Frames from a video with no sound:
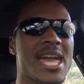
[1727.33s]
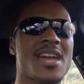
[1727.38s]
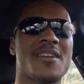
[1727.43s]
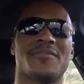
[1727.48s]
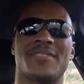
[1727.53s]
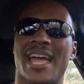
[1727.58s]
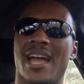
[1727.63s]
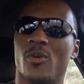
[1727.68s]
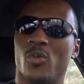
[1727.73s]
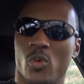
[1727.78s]

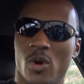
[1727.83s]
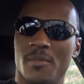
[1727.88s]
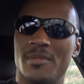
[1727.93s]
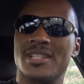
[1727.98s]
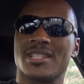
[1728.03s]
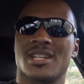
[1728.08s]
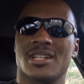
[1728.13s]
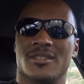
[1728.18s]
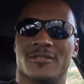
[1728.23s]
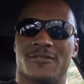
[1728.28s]
if that
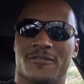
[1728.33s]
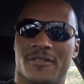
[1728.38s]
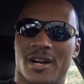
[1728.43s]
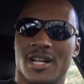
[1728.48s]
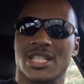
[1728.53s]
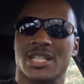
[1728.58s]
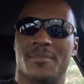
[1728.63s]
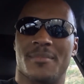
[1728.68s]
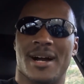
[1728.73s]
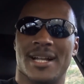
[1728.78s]
woman is going to
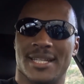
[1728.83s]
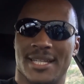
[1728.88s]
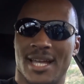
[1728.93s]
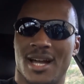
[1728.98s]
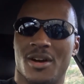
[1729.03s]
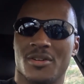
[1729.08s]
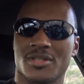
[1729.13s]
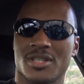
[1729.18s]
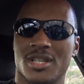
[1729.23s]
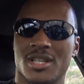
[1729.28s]
fuck
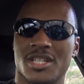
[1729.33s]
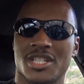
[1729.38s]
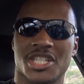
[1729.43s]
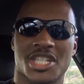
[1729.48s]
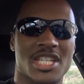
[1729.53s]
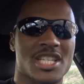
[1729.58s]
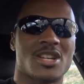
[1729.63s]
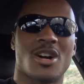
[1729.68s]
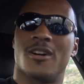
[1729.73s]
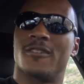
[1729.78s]
somebody else,
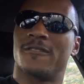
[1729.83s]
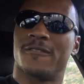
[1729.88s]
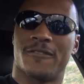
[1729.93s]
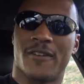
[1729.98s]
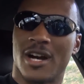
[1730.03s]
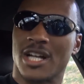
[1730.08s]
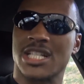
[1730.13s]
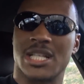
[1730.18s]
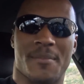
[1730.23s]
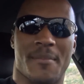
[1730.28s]
she's going to
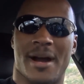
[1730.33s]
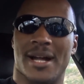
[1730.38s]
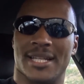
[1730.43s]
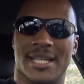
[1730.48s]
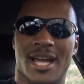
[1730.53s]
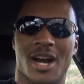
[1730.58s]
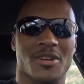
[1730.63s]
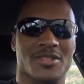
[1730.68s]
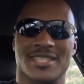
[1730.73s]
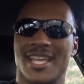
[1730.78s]
fuck
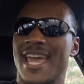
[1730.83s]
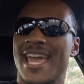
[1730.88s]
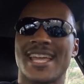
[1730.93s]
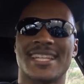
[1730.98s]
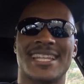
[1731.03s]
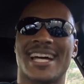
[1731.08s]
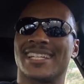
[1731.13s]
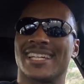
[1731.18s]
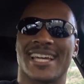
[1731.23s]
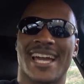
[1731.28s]
somebody else. There
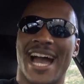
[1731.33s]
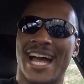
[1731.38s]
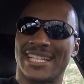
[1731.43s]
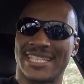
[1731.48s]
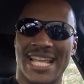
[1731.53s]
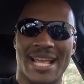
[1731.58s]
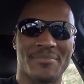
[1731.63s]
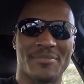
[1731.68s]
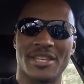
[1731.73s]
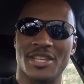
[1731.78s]
ain't not a
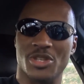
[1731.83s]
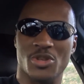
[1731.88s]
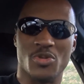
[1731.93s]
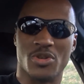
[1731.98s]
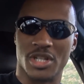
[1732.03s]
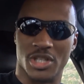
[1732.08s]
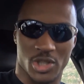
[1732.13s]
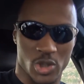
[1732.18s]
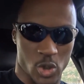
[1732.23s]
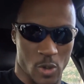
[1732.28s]
goddamn thing
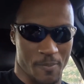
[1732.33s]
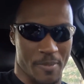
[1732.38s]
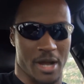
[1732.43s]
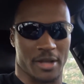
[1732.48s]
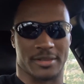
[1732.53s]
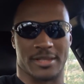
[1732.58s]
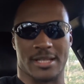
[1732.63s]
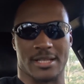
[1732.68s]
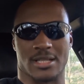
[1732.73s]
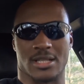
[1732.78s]
you can do
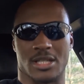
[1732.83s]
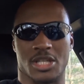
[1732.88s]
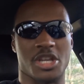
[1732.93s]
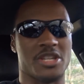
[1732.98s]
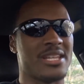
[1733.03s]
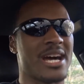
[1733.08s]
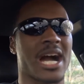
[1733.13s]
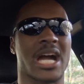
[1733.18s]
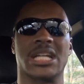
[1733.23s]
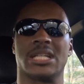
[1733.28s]
about this.
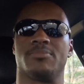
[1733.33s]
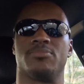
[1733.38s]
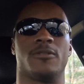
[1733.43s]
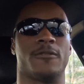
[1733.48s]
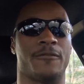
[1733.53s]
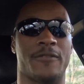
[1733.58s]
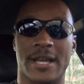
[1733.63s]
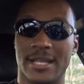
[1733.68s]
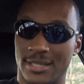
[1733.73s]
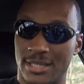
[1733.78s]
You're not going to
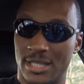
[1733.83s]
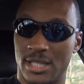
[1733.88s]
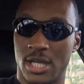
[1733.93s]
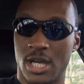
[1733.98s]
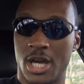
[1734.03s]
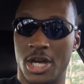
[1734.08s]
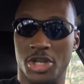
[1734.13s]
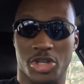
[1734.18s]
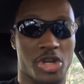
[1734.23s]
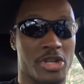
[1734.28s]
prevent it.
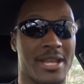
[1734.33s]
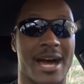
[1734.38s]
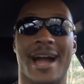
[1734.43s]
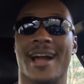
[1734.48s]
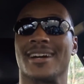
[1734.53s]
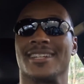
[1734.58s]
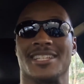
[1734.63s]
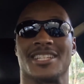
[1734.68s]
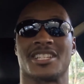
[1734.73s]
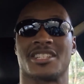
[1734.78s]
You're
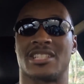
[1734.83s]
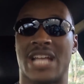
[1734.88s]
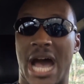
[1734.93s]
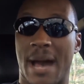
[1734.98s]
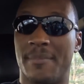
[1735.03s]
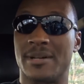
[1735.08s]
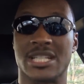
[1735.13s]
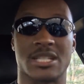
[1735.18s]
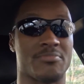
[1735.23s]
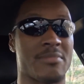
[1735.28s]
not going to
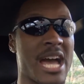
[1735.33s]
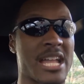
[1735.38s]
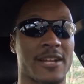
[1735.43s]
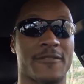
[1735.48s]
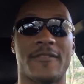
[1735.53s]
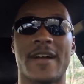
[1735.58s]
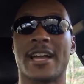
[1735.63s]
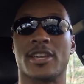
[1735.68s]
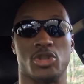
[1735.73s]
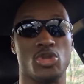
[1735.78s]
stop it. As a
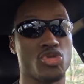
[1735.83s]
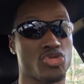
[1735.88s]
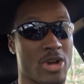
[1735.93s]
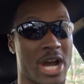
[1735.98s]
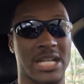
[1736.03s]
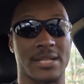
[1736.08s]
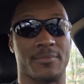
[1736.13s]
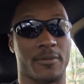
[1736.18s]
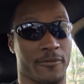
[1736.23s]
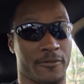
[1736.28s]
matter of fact, you
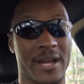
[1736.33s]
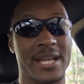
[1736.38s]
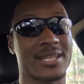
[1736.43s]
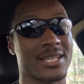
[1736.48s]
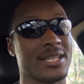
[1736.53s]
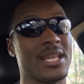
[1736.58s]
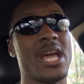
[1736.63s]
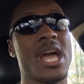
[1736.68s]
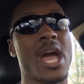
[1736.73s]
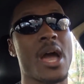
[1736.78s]
trying to
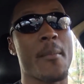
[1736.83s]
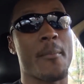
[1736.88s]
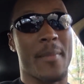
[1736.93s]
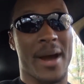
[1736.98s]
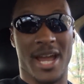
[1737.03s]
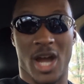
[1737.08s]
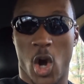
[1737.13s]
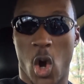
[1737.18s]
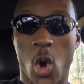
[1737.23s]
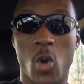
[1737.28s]
prevent it
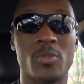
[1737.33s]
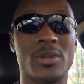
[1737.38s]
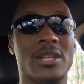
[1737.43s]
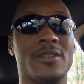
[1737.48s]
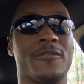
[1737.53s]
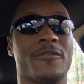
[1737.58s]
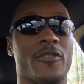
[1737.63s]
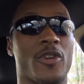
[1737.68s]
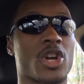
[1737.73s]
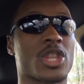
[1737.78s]
might
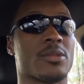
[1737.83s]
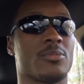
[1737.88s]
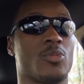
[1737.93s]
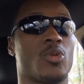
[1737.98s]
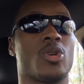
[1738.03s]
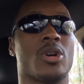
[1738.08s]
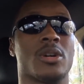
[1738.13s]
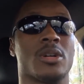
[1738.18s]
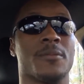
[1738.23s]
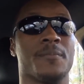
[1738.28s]
only
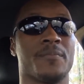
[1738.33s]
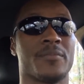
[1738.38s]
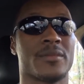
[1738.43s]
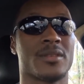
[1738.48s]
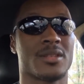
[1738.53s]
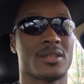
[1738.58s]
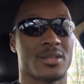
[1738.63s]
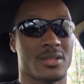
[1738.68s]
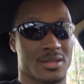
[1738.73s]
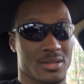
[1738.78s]
furthermore
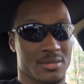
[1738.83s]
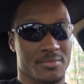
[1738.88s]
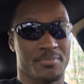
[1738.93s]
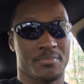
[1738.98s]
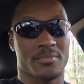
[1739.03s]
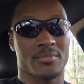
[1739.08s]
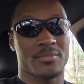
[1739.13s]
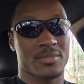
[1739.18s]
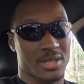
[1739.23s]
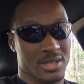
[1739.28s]

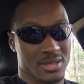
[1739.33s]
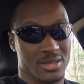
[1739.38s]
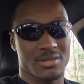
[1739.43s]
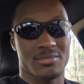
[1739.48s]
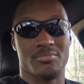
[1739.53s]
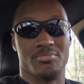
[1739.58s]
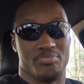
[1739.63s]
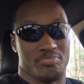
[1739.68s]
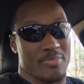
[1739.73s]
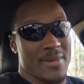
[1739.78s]

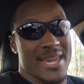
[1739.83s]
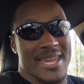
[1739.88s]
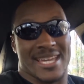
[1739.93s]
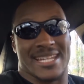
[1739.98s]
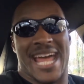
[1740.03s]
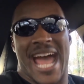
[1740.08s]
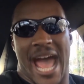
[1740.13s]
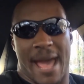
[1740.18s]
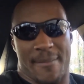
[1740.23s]
make it